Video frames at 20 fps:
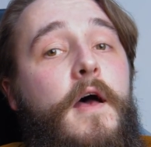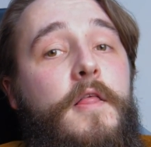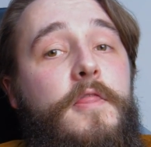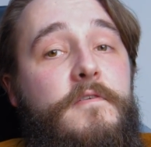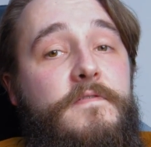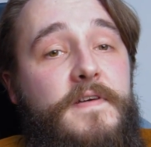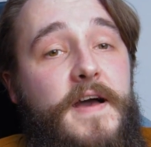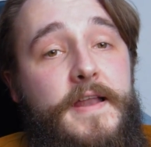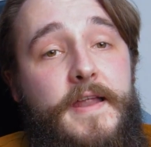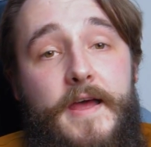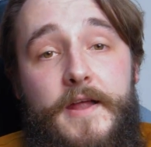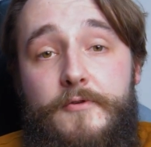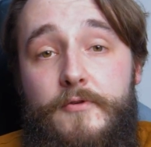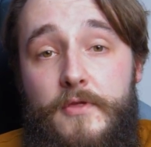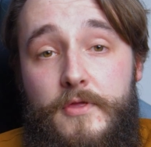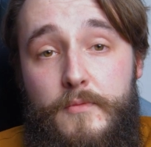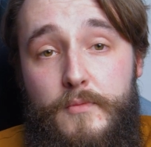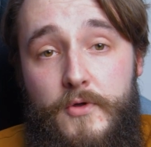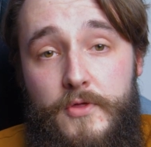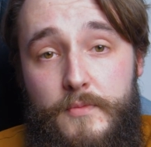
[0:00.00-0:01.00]
the fan header
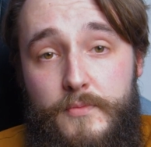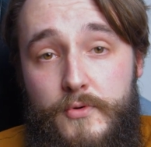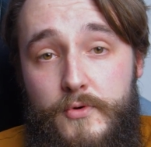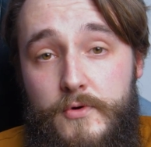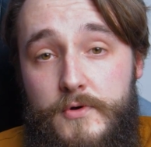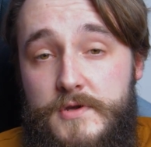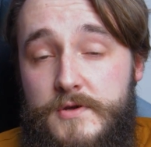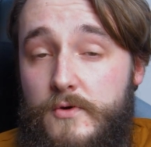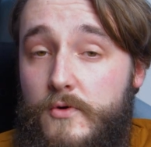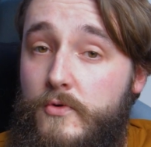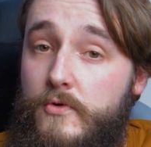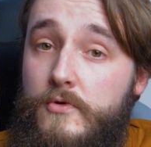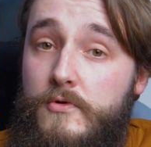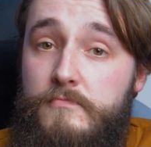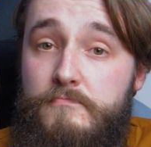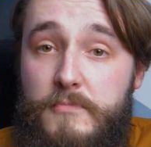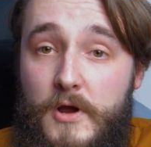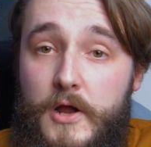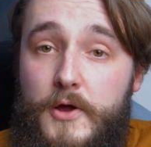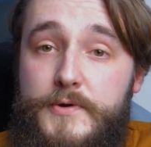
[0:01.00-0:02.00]
on the motherboard or
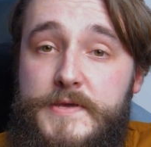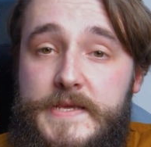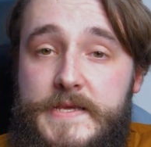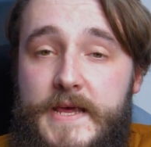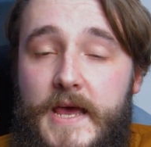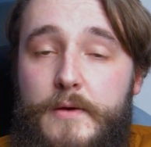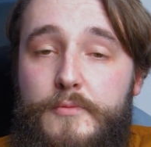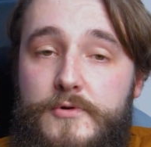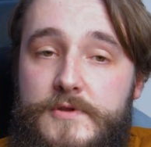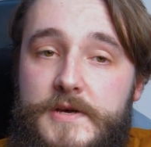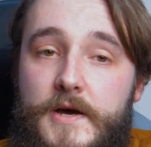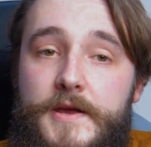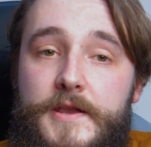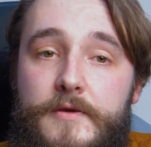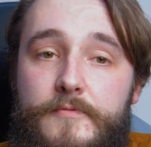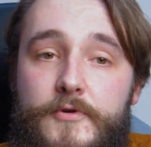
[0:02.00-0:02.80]
closest cable tidy